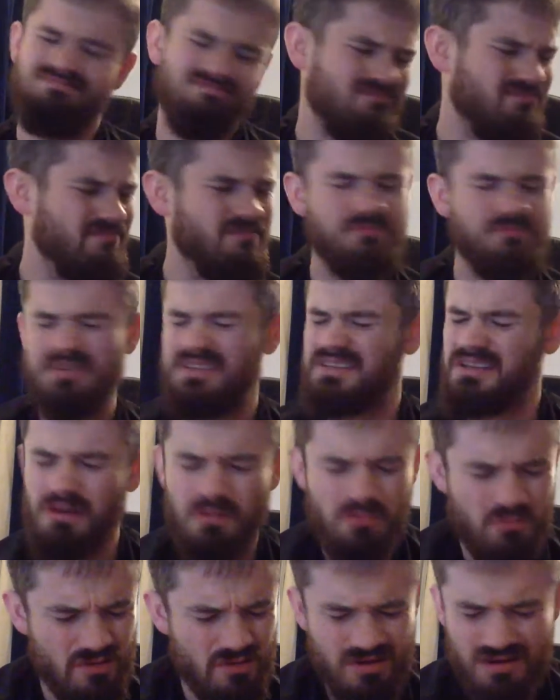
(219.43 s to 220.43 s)

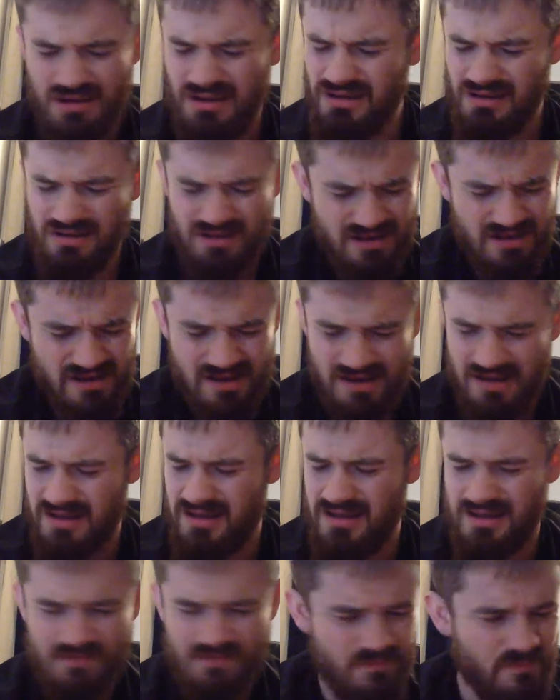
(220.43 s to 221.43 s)

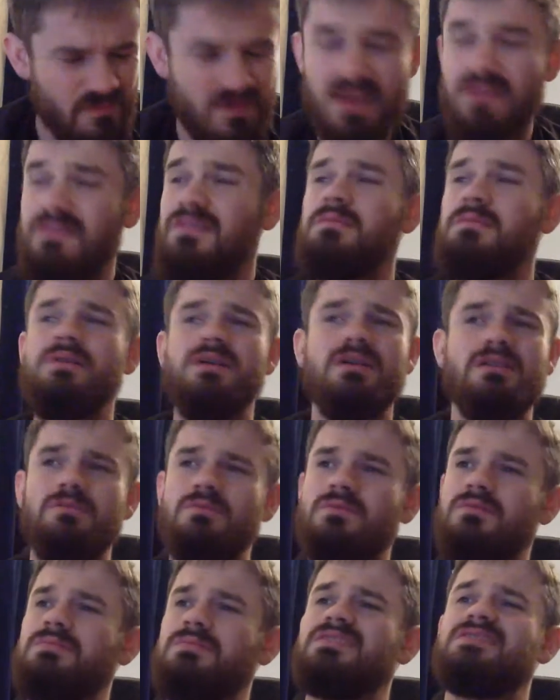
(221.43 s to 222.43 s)
Someone, everybody
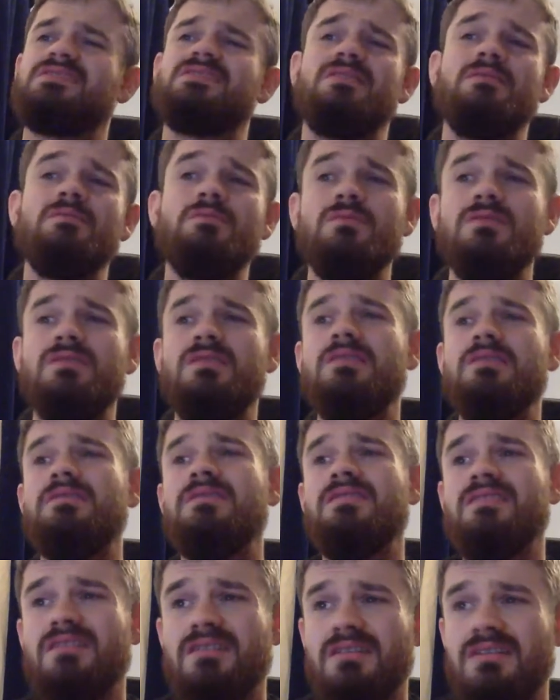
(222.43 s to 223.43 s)
won't be
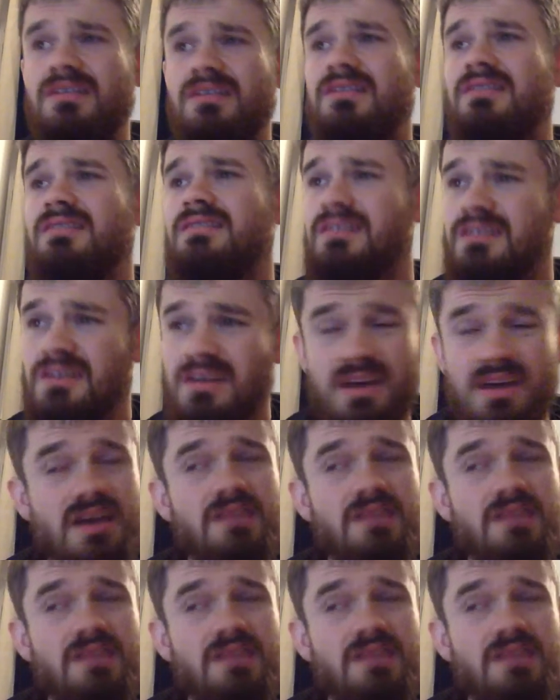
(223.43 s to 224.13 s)
someone.